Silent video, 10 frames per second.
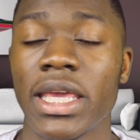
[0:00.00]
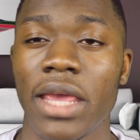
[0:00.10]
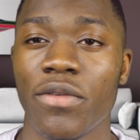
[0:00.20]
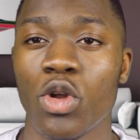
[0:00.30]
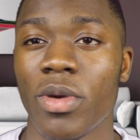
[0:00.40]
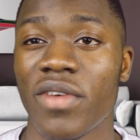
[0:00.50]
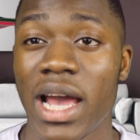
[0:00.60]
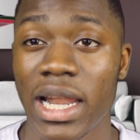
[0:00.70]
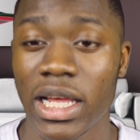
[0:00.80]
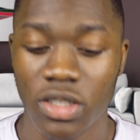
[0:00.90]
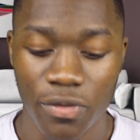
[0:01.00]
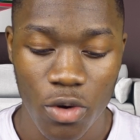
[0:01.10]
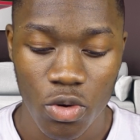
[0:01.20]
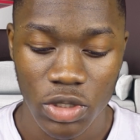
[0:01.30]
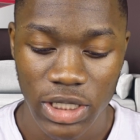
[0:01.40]
give a little bit of highlight to the
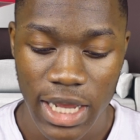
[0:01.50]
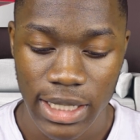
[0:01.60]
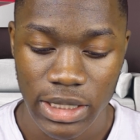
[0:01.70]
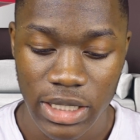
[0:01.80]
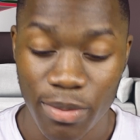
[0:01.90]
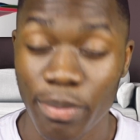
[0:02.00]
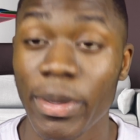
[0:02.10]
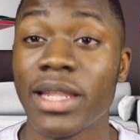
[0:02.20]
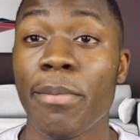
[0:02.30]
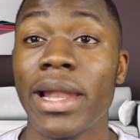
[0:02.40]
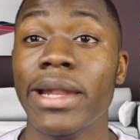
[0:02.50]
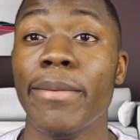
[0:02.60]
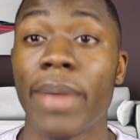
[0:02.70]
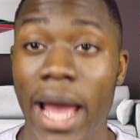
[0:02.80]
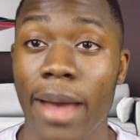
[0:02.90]
photos and make the
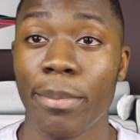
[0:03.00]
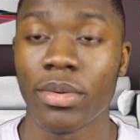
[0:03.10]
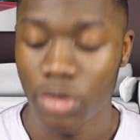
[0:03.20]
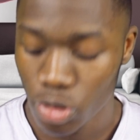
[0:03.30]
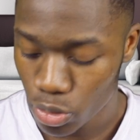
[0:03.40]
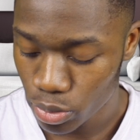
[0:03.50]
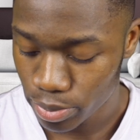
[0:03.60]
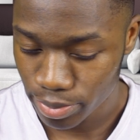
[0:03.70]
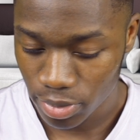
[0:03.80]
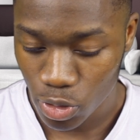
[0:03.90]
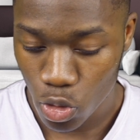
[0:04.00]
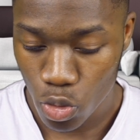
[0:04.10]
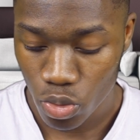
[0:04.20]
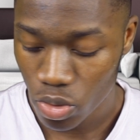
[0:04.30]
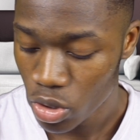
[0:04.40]
melanin pop,
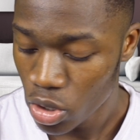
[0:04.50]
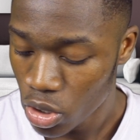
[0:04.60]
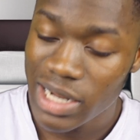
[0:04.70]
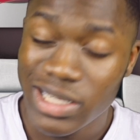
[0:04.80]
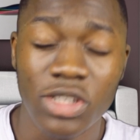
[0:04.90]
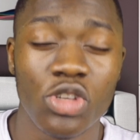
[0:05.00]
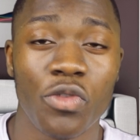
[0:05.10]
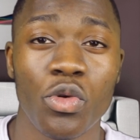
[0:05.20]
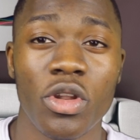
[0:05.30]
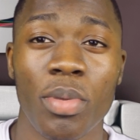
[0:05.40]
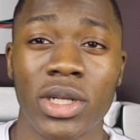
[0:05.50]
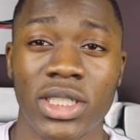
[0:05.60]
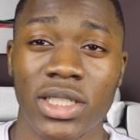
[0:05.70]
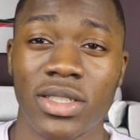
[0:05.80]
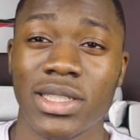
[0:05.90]
cool. Editing software on a
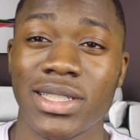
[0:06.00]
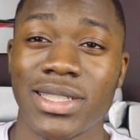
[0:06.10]
budget,